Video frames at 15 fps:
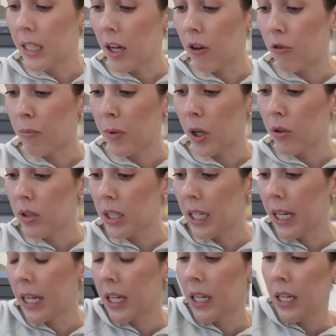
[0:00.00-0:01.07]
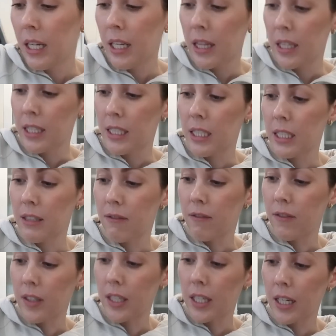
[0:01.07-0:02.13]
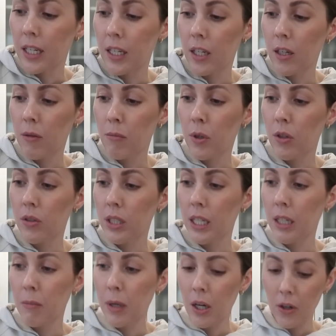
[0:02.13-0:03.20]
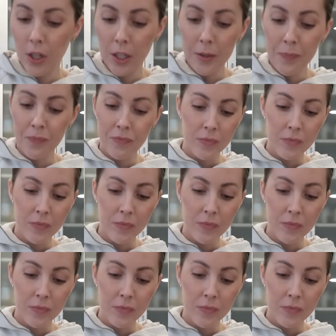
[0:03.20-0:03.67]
of protein. This is vegan protein powder.